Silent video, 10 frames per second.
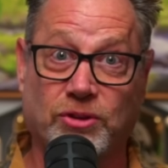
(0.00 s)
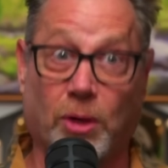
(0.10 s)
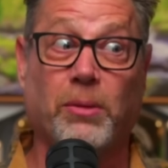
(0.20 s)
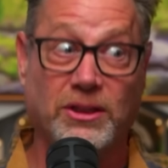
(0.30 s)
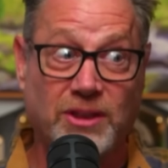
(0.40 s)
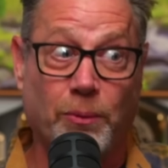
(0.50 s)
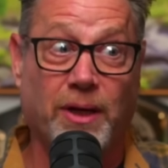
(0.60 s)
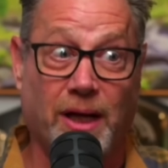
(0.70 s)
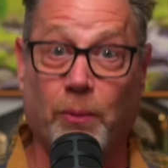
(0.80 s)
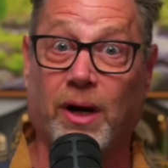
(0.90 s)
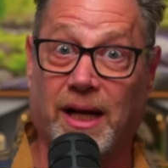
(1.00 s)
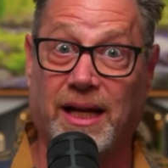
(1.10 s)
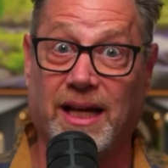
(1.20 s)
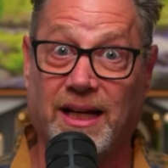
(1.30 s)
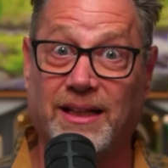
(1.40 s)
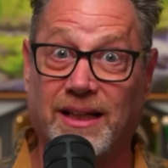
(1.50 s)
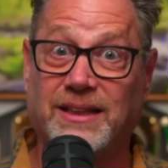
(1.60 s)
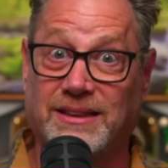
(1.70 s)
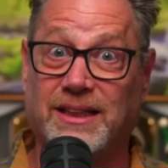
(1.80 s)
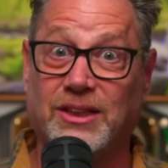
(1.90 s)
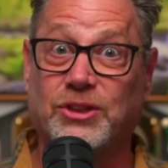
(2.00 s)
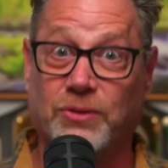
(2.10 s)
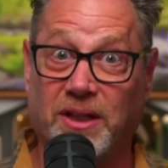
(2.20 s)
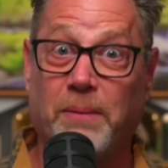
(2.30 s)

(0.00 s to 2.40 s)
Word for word: So much that when I wanted to get into this industry,